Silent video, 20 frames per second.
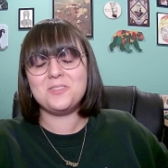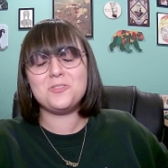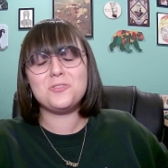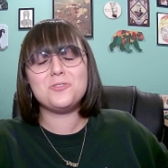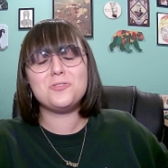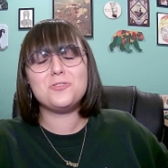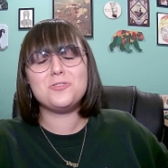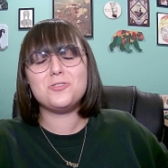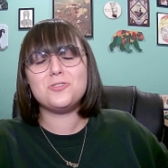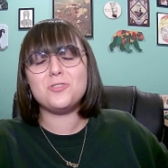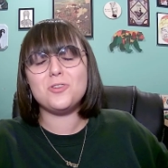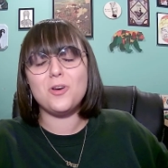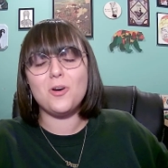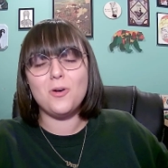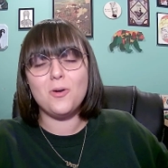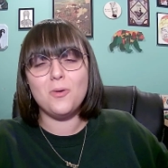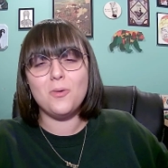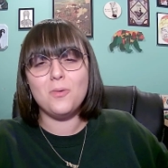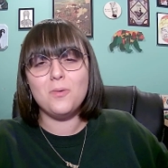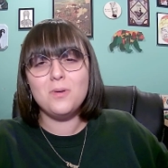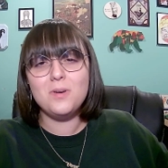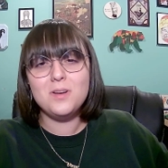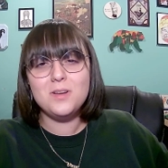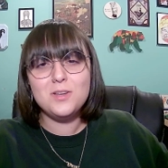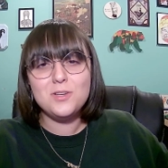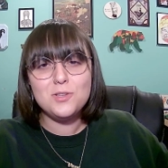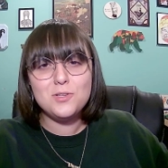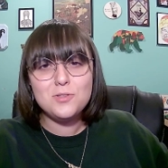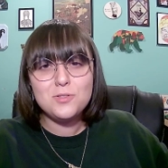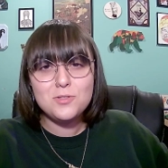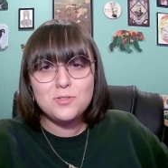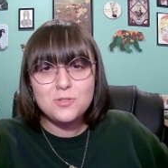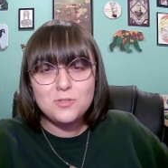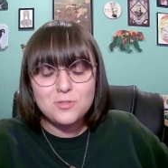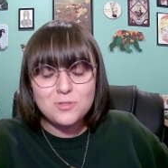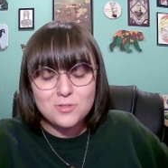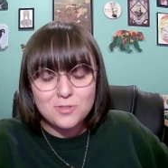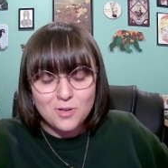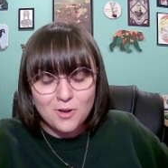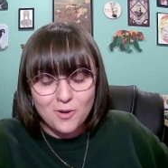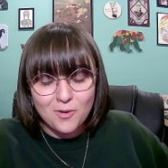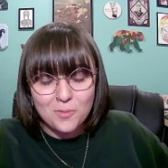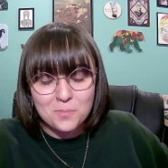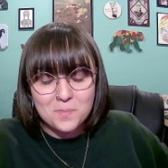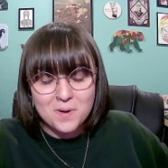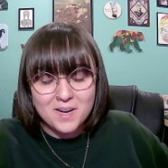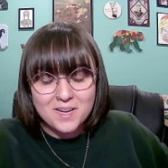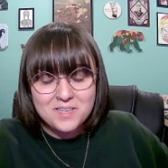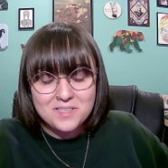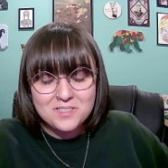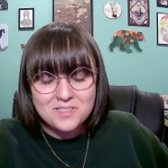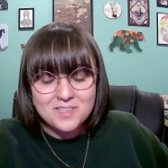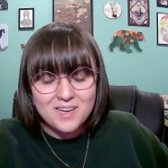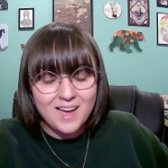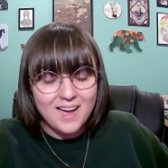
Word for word: So, so much.